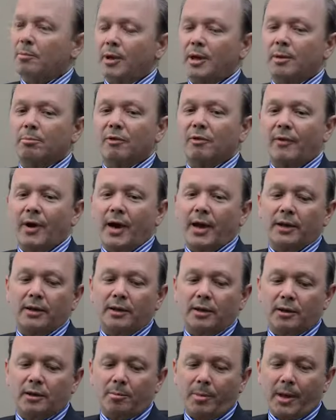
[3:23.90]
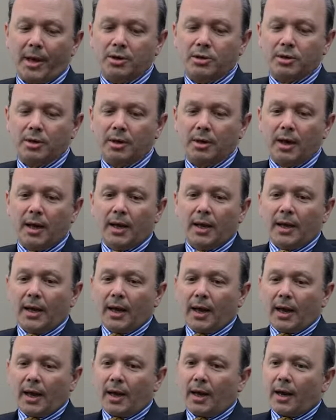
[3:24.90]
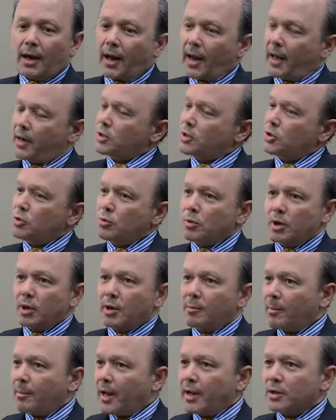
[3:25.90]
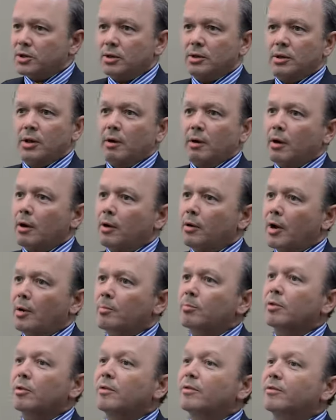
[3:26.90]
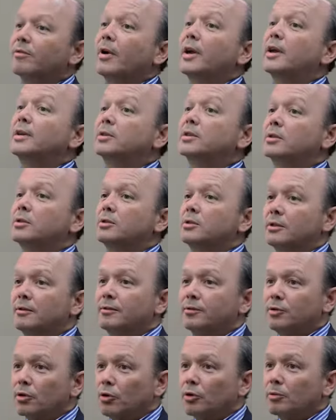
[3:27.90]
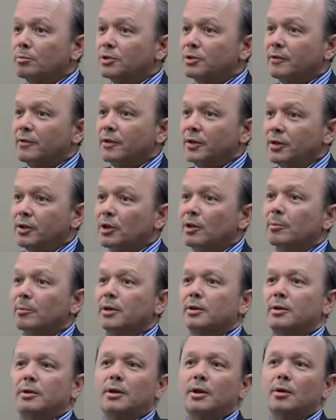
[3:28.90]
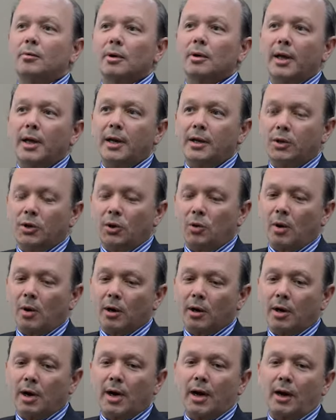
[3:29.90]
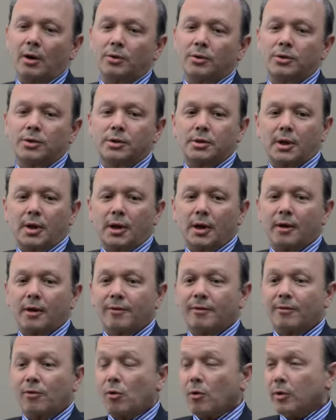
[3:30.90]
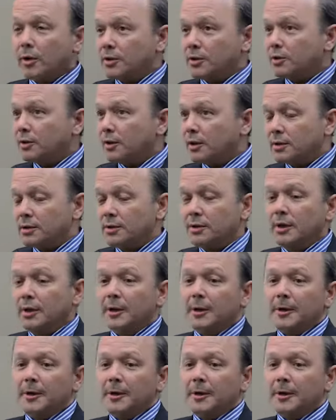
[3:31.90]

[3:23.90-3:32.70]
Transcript: being provided to the patient. Uh, and as you can imagine, there are a number of phrases of terms of endearment related to our cows. for instance,